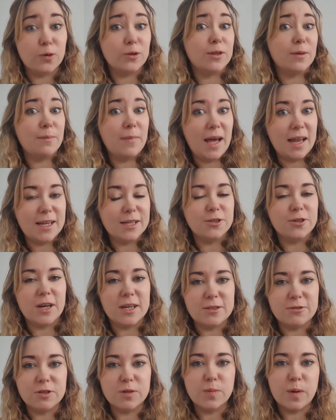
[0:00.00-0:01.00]
or the manager
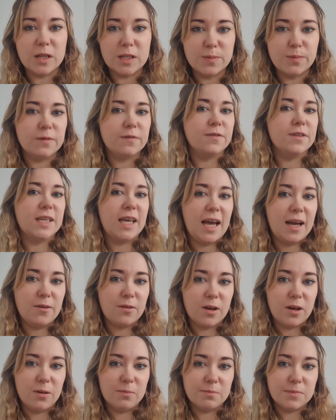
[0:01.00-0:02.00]
as responsible for the
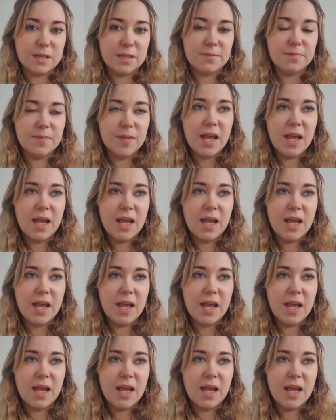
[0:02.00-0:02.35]
outcomes.